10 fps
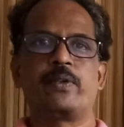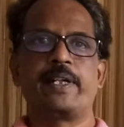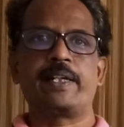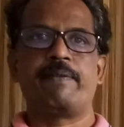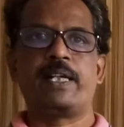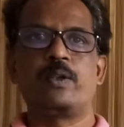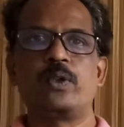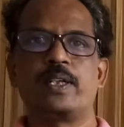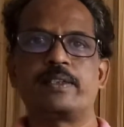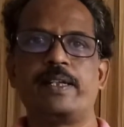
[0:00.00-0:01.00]
take value
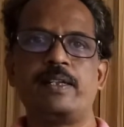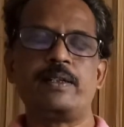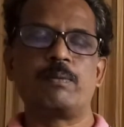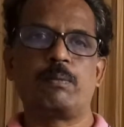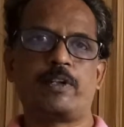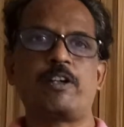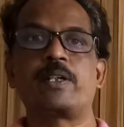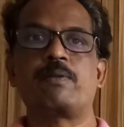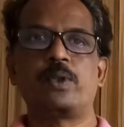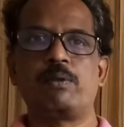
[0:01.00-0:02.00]
less than or
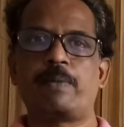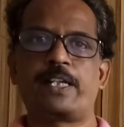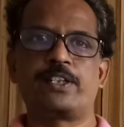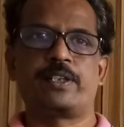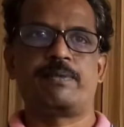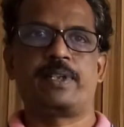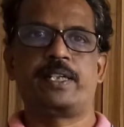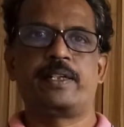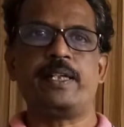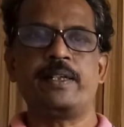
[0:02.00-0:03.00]
equal to minus
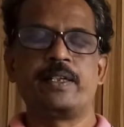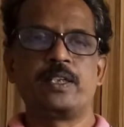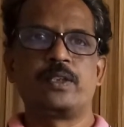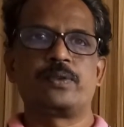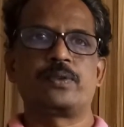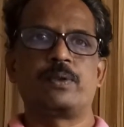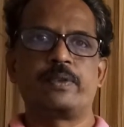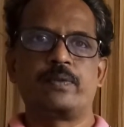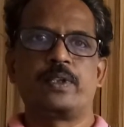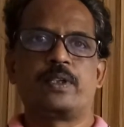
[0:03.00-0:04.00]
infinity. So
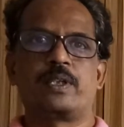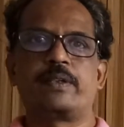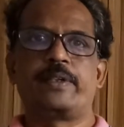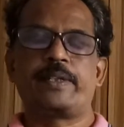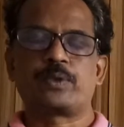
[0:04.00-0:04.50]
this